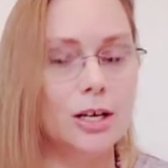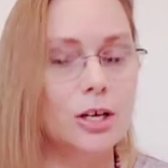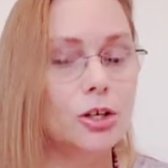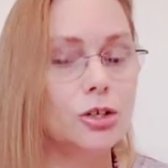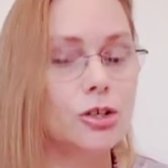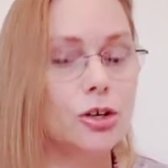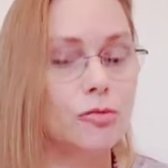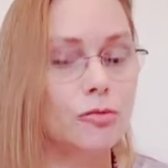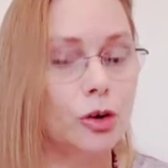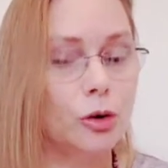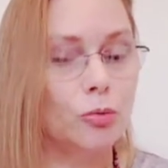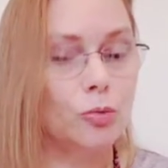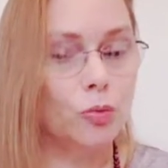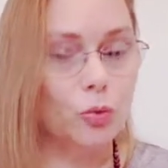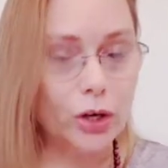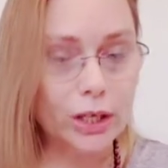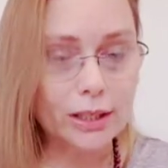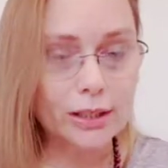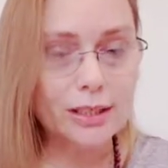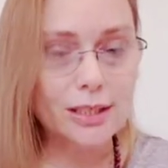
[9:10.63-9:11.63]
So if you're
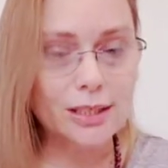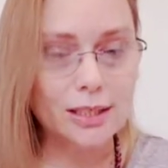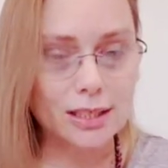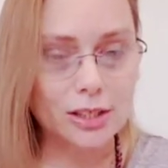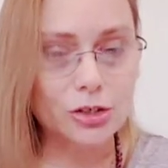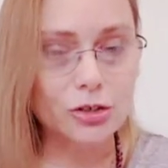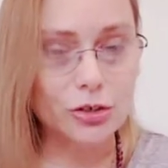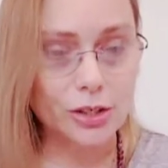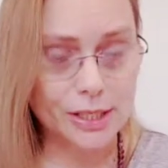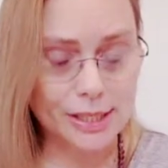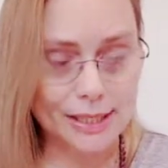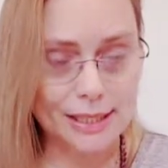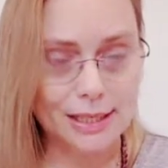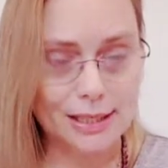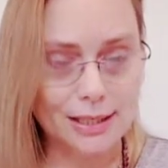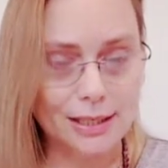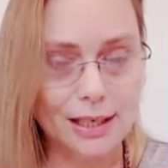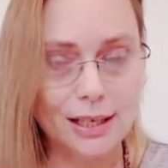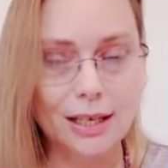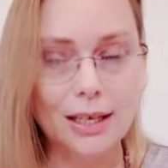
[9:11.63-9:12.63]
really
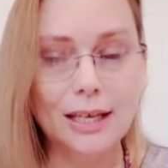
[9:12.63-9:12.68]
interested